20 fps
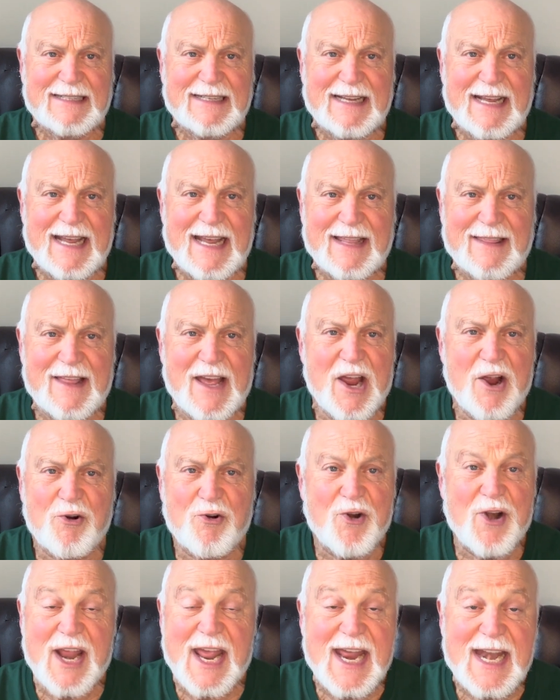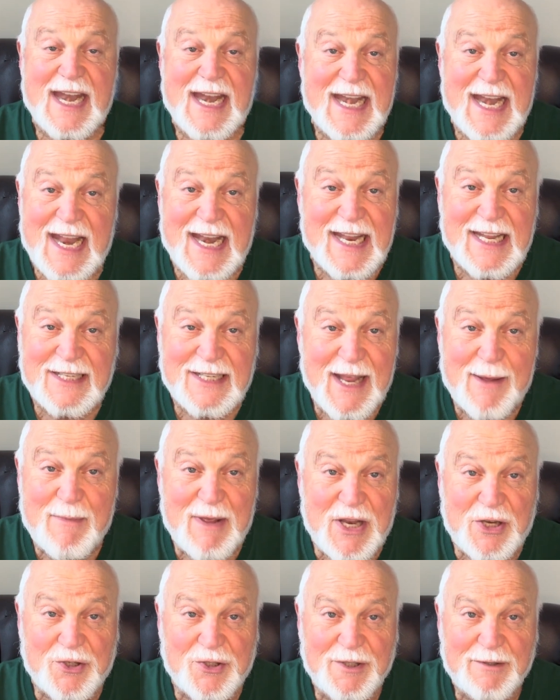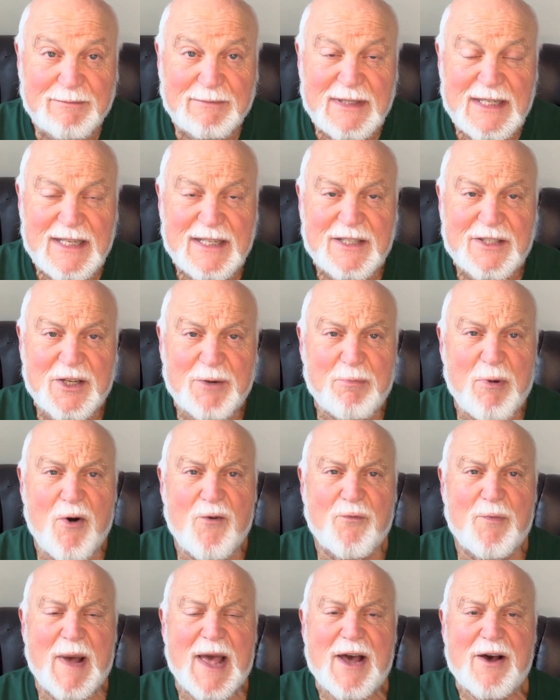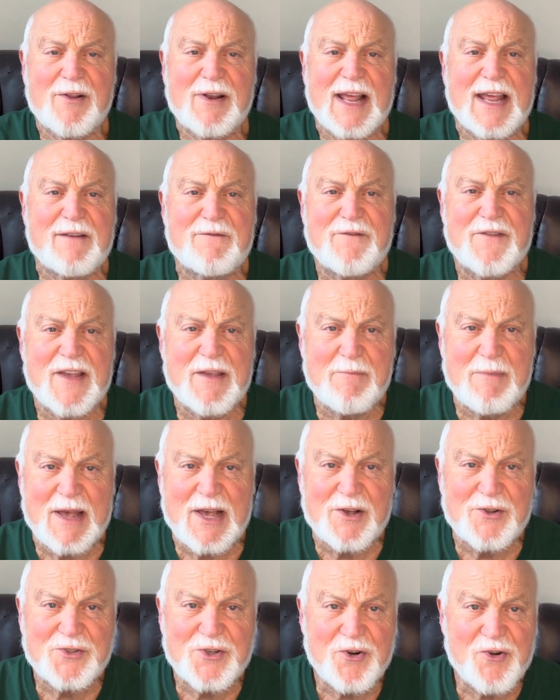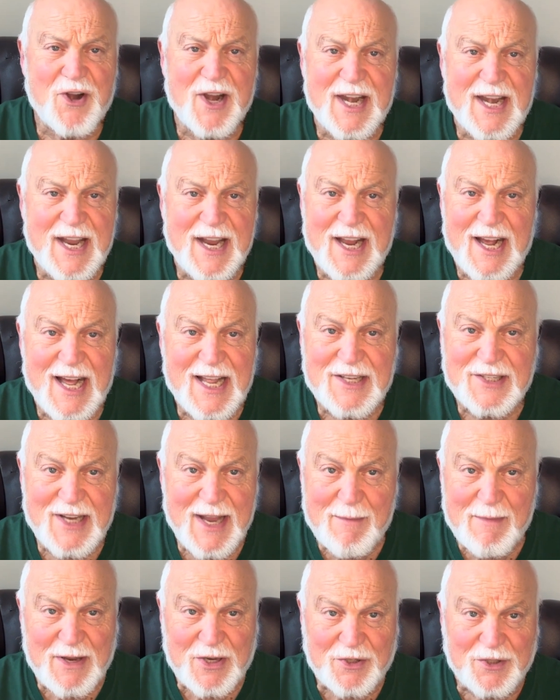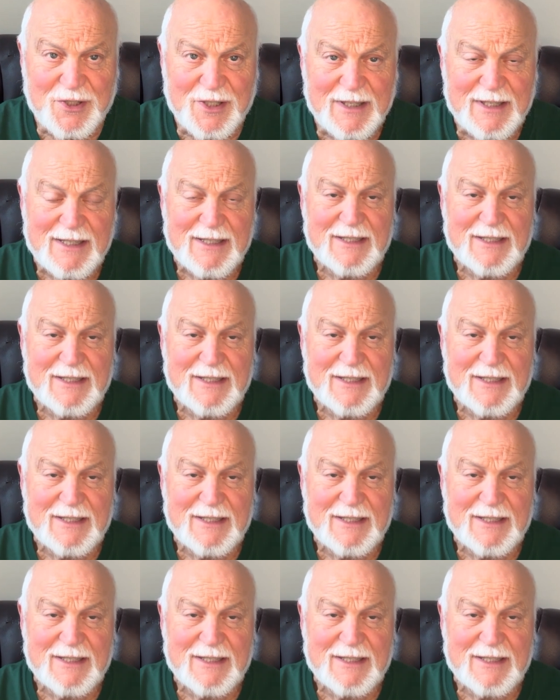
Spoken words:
and they are created in his image. So both male and females are created in God's image.